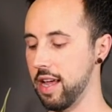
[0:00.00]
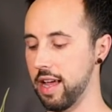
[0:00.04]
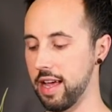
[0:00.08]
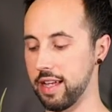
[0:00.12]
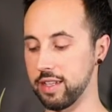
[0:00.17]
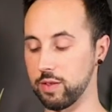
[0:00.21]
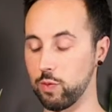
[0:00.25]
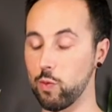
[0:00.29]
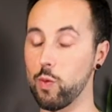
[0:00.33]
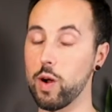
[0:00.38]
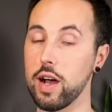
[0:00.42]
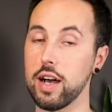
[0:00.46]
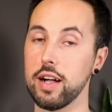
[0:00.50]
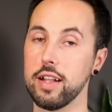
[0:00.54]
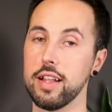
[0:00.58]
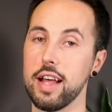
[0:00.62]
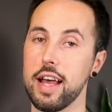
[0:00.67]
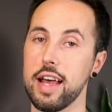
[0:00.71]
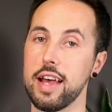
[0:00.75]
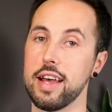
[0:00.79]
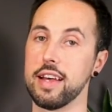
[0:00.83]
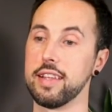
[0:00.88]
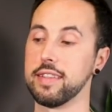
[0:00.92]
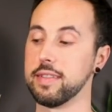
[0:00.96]
as well
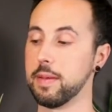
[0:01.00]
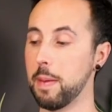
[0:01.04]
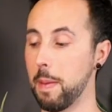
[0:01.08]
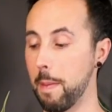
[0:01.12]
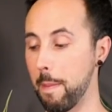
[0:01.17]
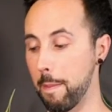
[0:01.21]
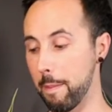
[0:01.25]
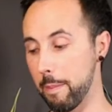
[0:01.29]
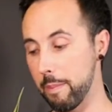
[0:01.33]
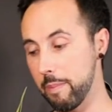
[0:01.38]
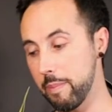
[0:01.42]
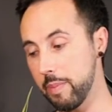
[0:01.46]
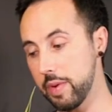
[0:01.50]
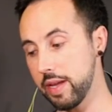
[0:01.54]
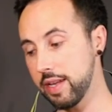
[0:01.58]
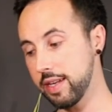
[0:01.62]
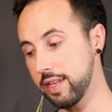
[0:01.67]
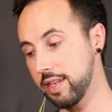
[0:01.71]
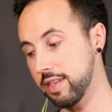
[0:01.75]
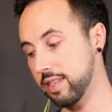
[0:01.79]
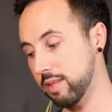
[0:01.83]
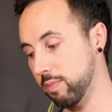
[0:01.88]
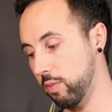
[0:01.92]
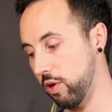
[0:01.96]
as
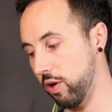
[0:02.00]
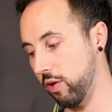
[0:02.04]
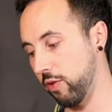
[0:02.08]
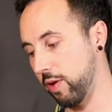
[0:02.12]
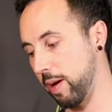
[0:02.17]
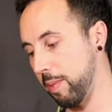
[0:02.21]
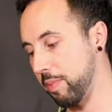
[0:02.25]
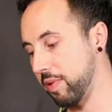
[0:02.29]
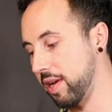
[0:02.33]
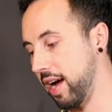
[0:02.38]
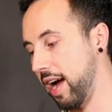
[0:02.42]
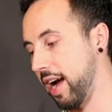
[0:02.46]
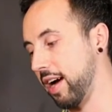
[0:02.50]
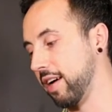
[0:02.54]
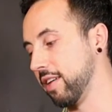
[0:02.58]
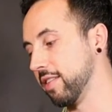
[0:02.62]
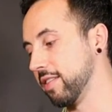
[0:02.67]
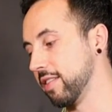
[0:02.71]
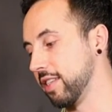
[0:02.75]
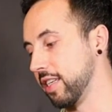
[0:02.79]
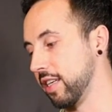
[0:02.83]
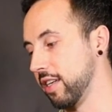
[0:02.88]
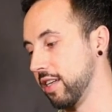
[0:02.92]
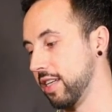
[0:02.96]
many small
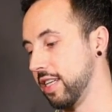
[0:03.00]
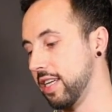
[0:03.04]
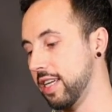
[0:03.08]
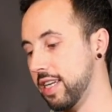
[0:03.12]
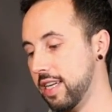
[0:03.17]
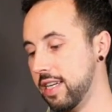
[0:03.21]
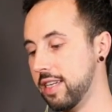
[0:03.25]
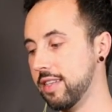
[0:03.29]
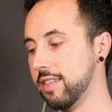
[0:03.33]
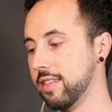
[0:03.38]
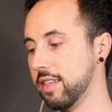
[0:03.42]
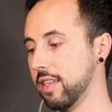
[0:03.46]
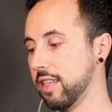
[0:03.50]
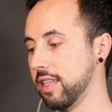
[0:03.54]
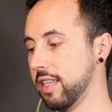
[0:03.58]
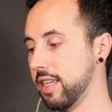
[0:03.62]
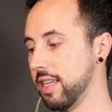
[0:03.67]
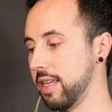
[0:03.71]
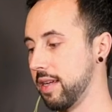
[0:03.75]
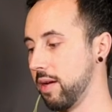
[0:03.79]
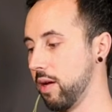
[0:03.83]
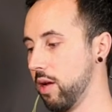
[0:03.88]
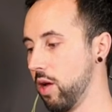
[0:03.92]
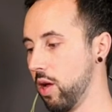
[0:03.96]
reptiles that could
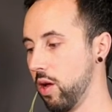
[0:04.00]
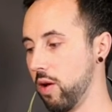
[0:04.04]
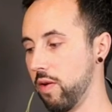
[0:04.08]
easily